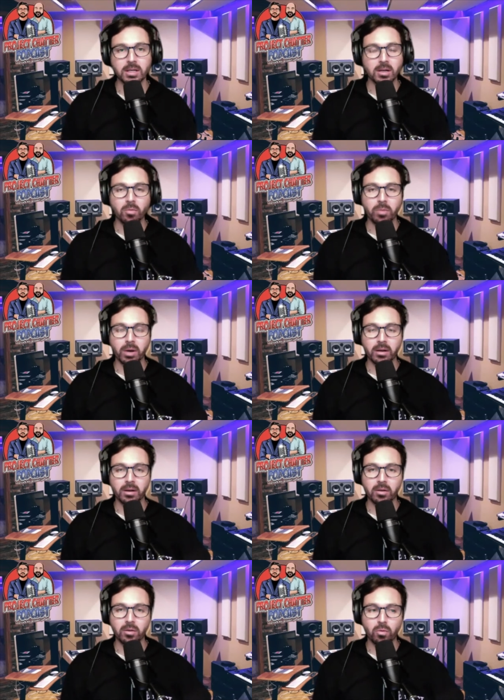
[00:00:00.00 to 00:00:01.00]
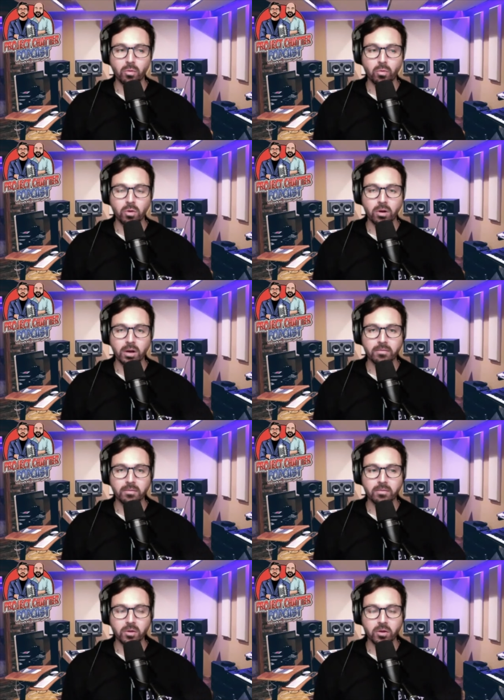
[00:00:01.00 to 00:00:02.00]
But what I
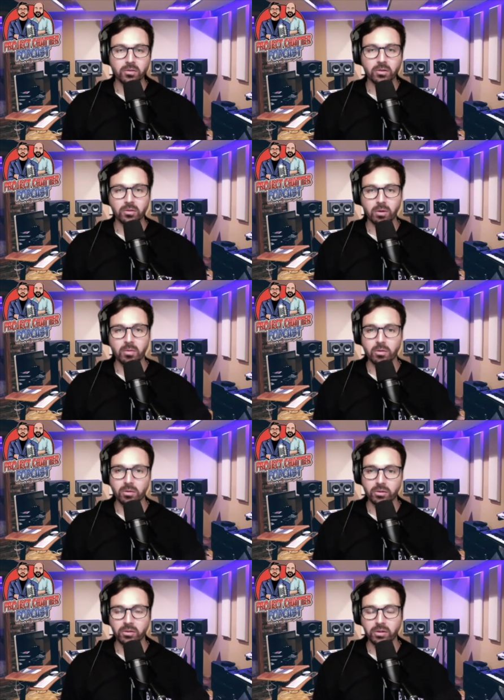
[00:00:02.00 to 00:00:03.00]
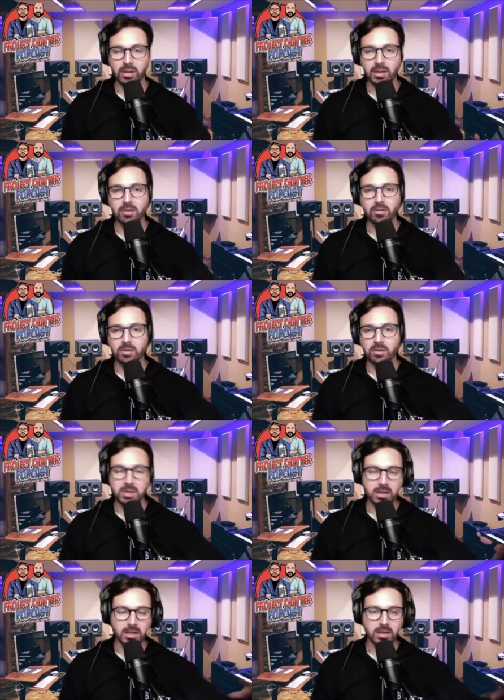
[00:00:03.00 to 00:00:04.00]
noticed as well, we're also seeing an increase,
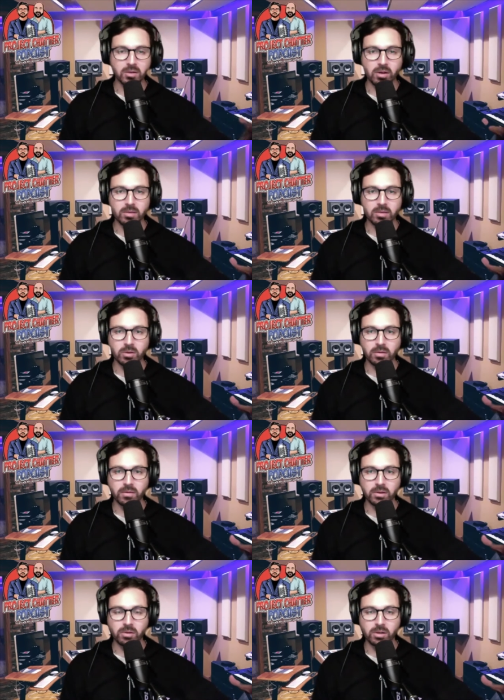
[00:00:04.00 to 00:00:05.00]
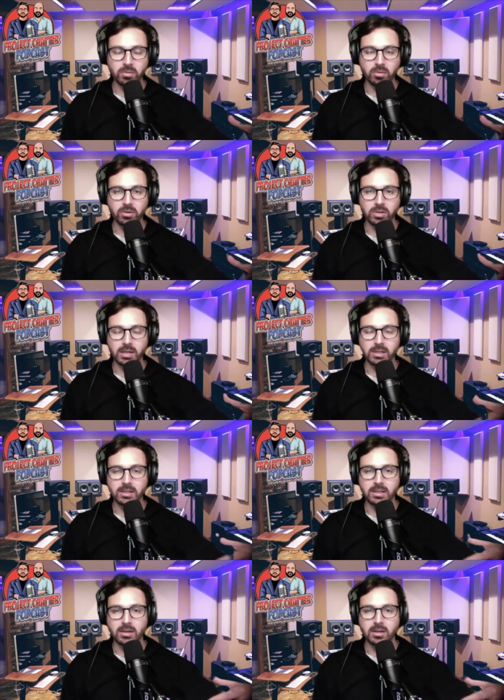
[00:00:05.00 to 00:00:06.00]
particularly in transport infrastructure
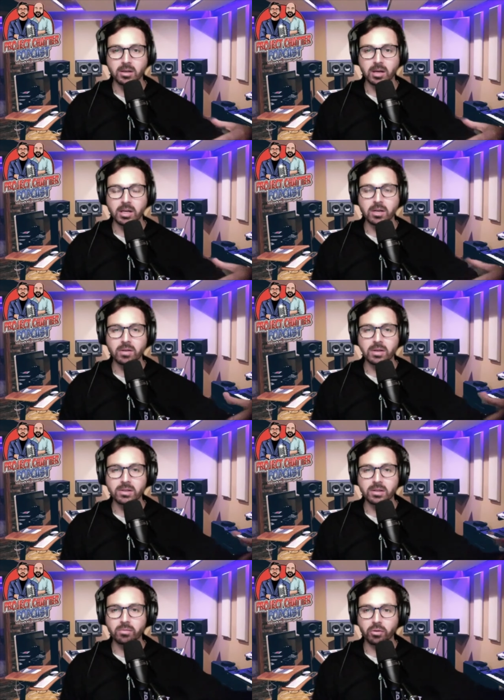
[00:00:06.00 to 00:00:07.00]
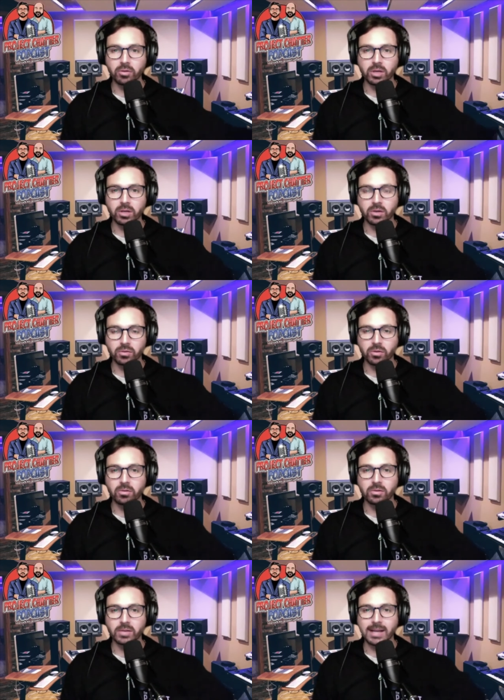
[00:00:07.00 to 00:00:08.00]
projects, an increase in project
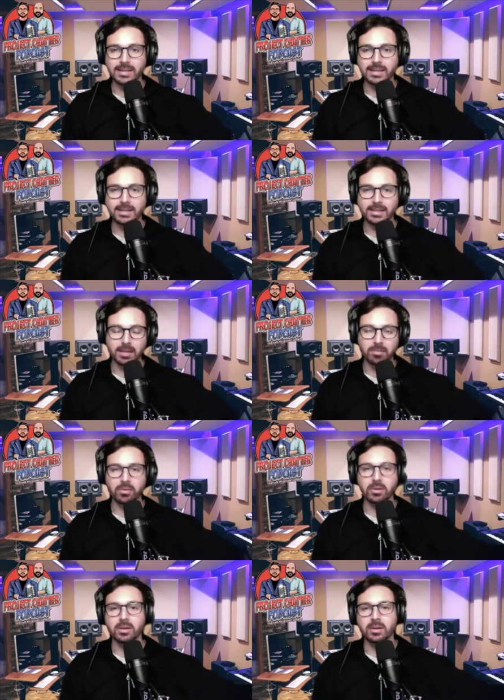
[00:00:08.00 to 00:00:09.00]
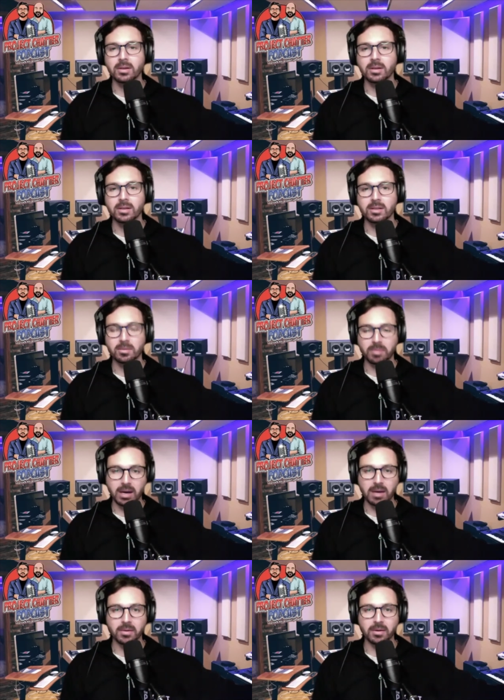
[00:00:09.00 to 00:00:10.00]
controls as a separate
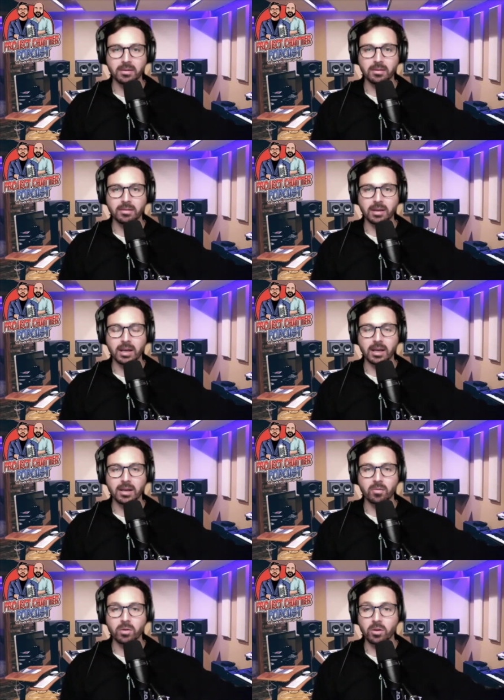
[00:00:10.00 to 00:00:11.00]
department. And we're not